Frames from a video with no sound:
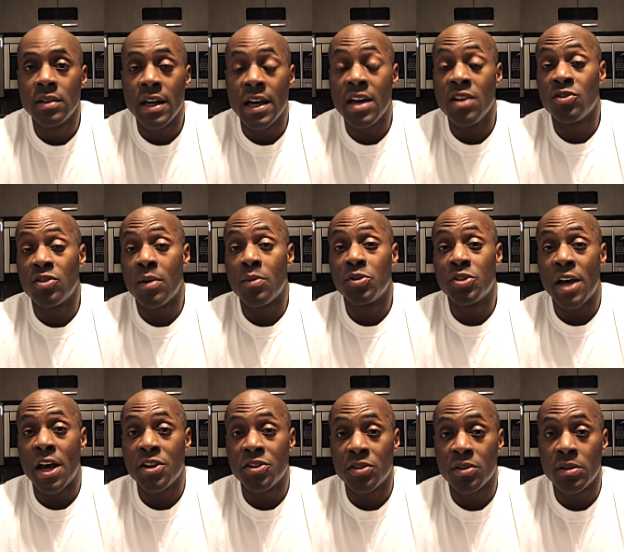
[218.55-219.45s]
He's able to
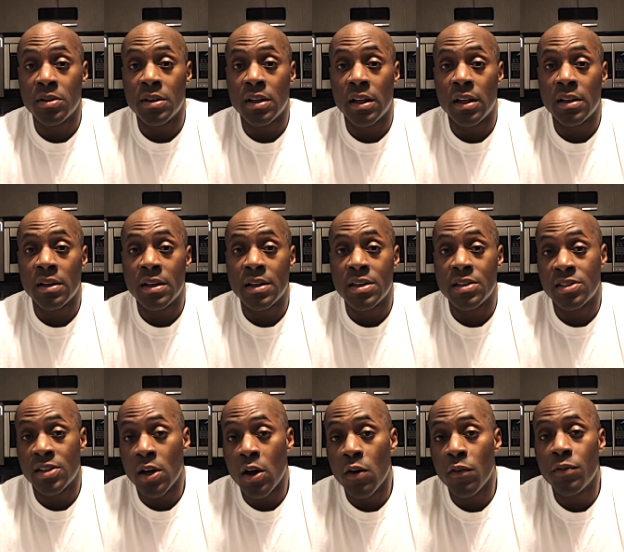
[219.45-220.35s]
change uh, uh
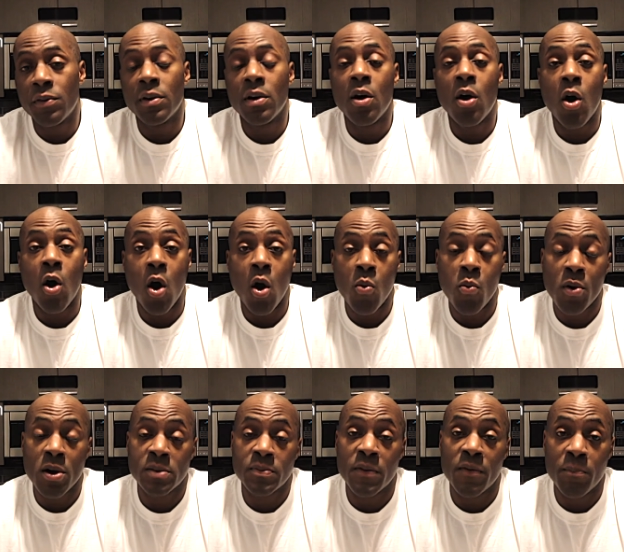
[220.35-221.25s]
himself. Hard
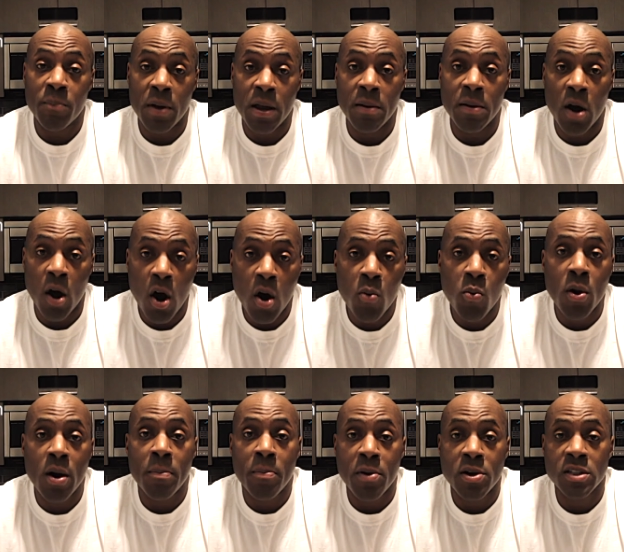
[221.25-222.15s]
work and hard
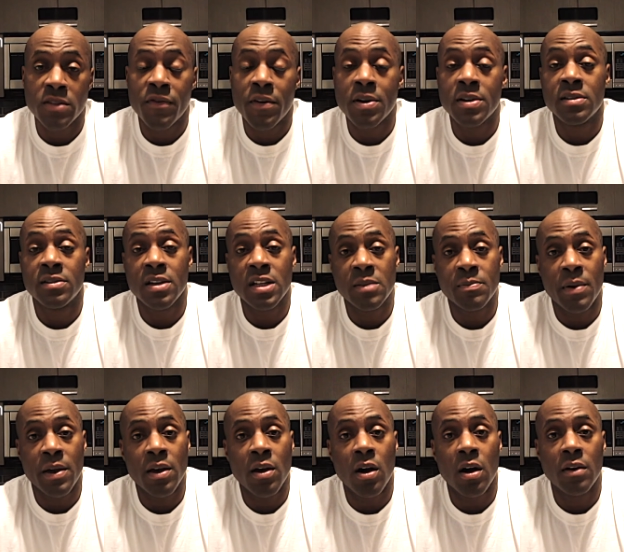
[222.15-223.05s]
work and perseverance does
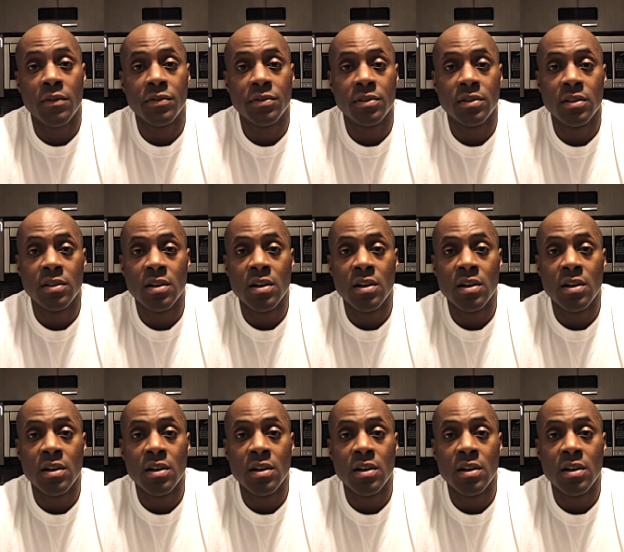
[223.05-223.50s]
pay off.